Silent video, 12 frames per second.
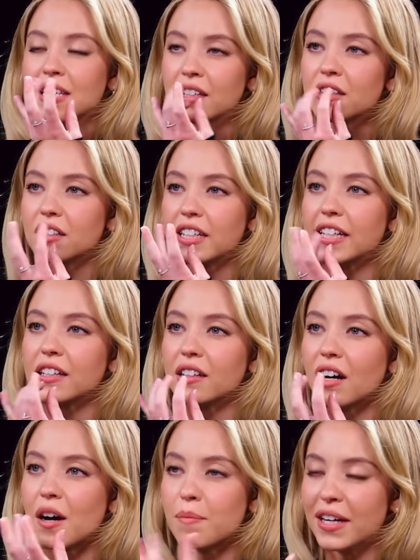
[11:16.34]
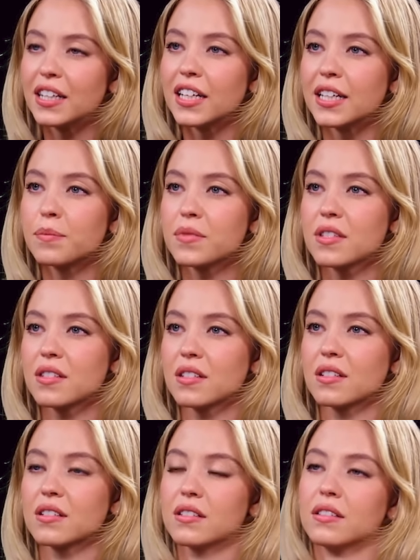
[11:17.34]
turning up to a cinema or going to watch a
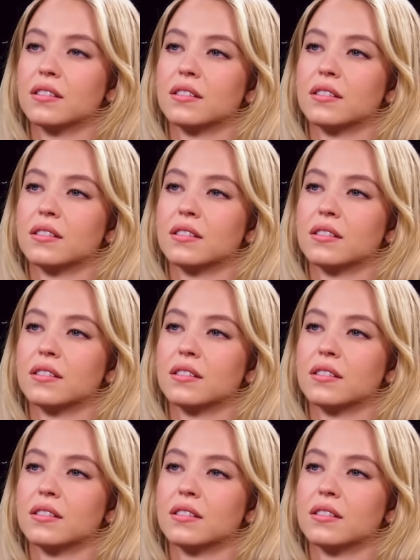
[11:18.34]
movie,